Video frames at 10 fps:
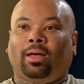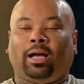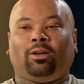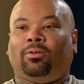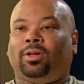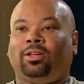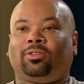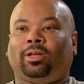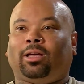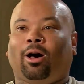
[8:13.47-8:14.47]
I could have
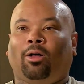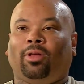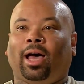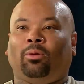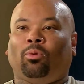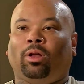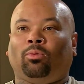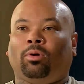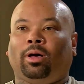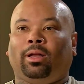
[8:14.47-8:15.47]
easily called
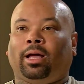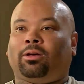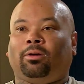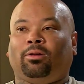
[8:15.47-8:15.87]
911. I could